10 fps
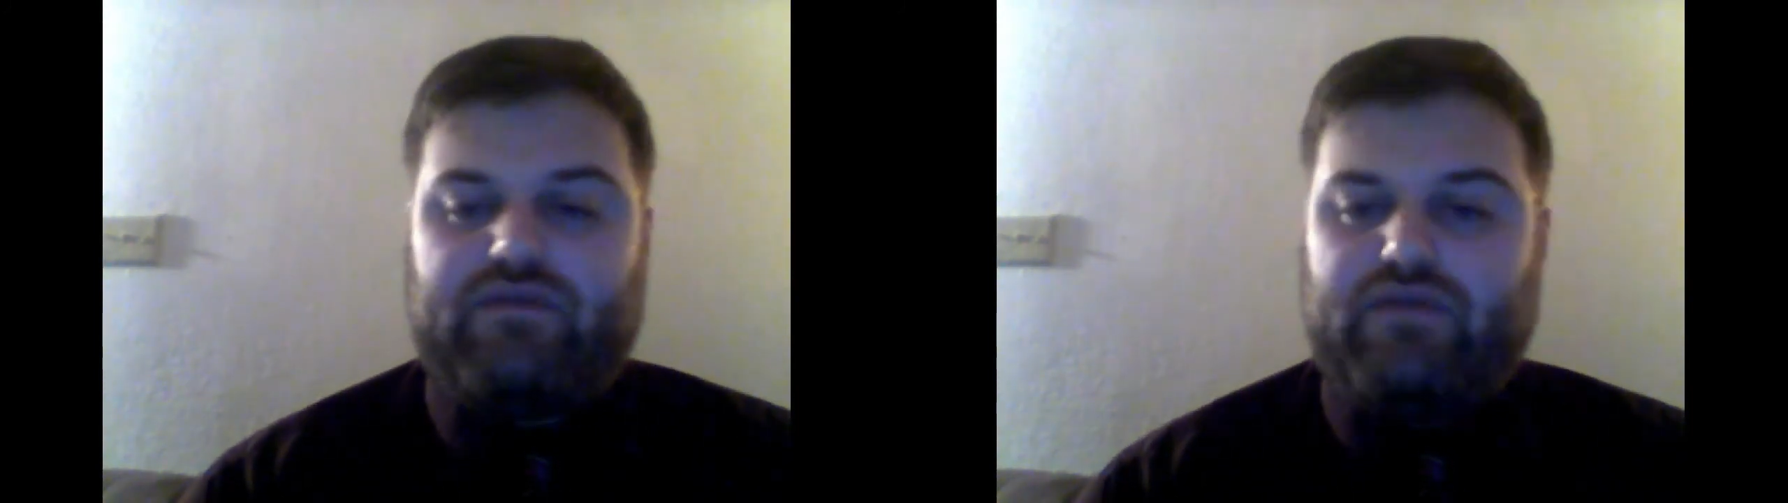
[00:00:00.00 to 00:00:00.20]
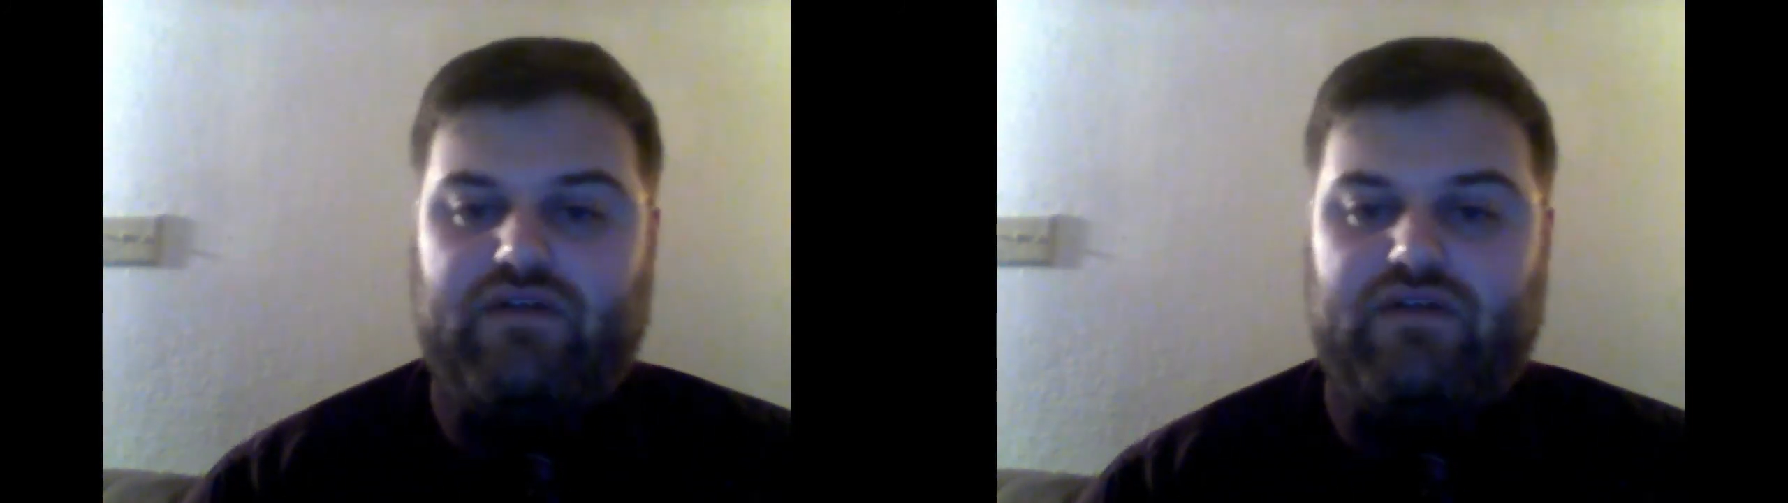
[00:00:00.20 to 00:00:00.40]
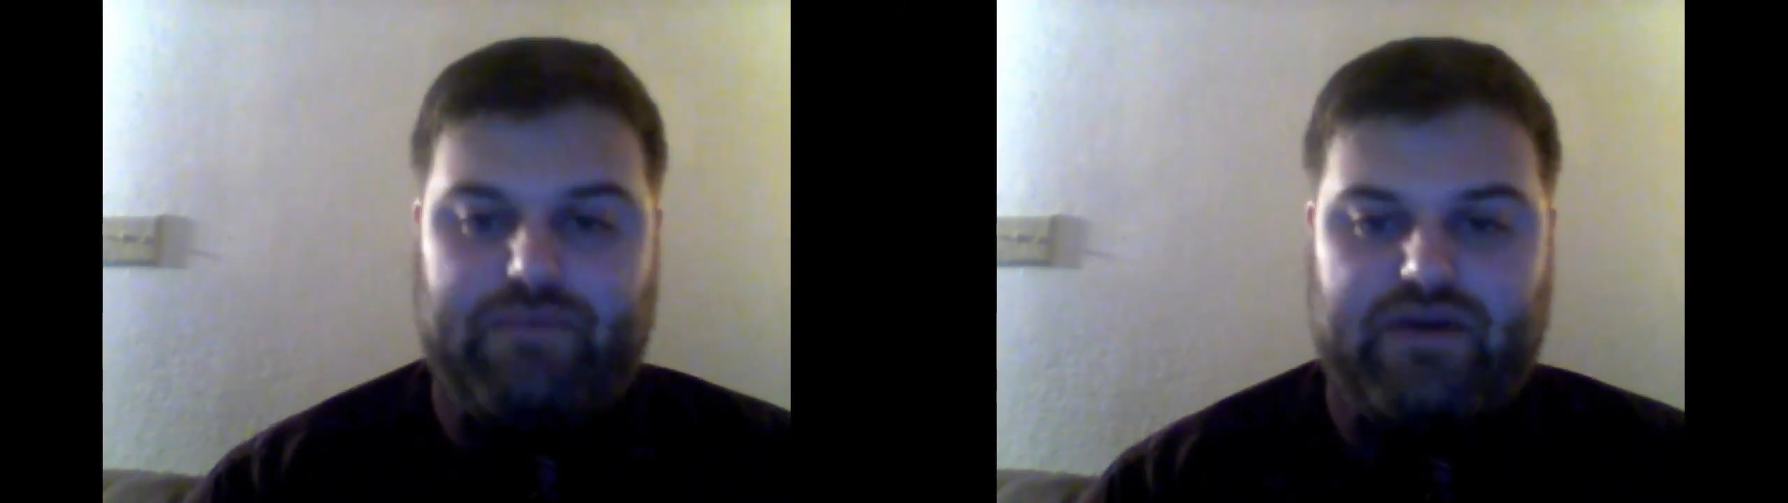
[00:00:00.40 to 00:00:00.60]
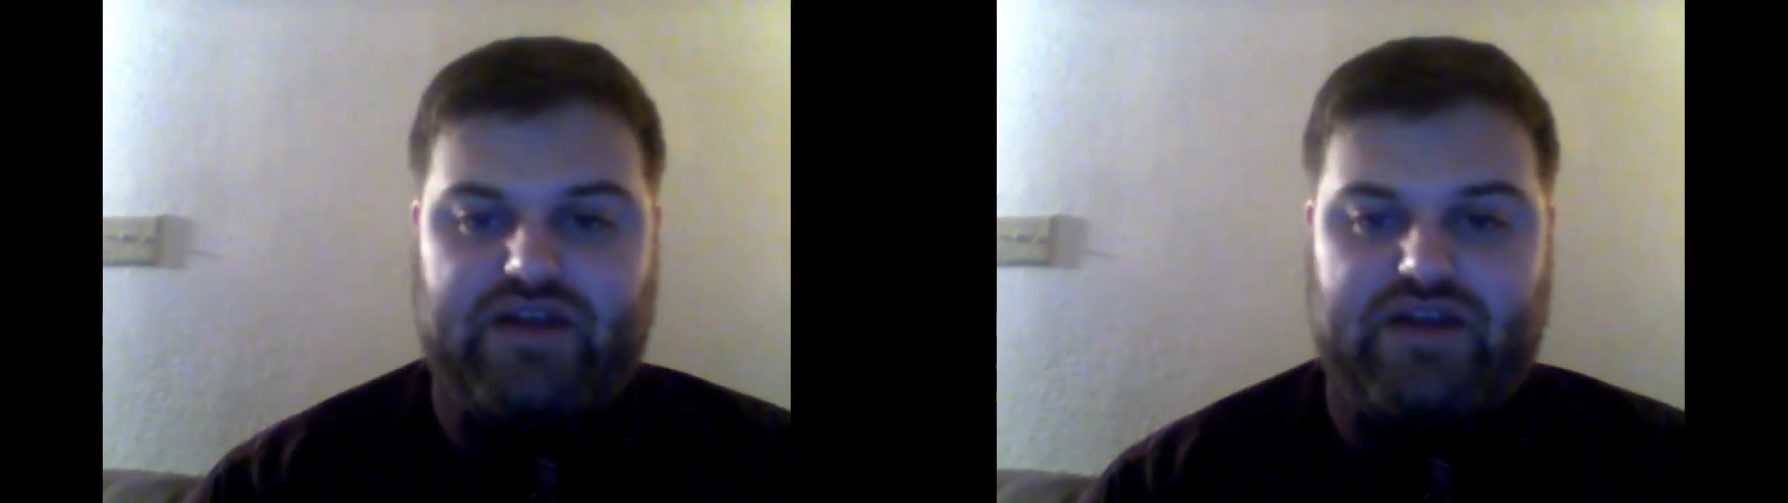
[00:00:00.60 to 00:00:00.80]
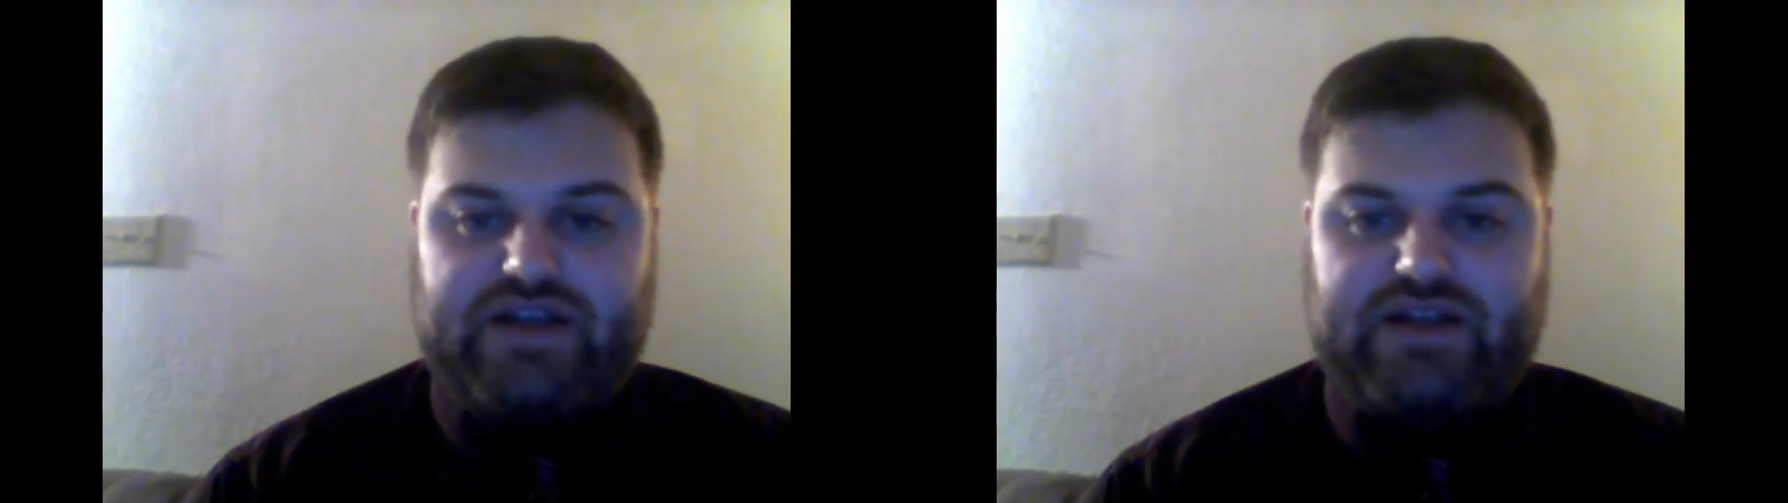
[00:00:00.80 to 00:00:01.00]
really great
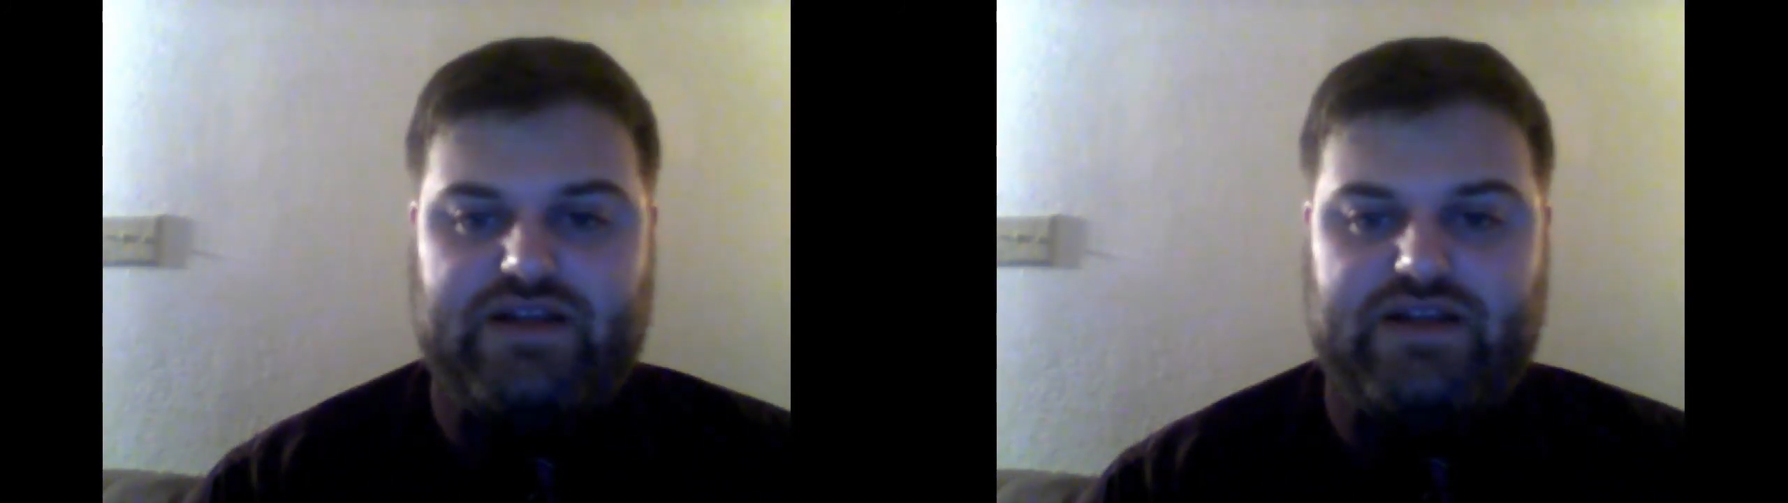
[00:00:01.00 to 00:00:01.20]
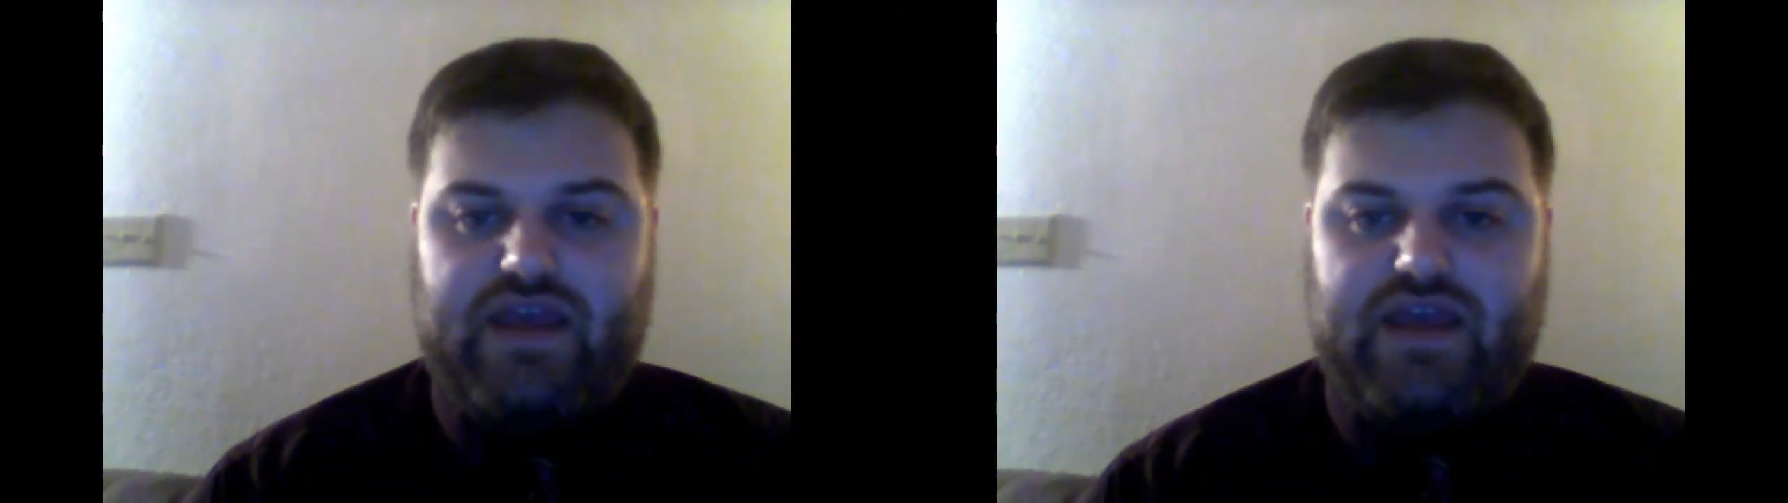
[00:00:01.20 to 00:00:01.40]
project.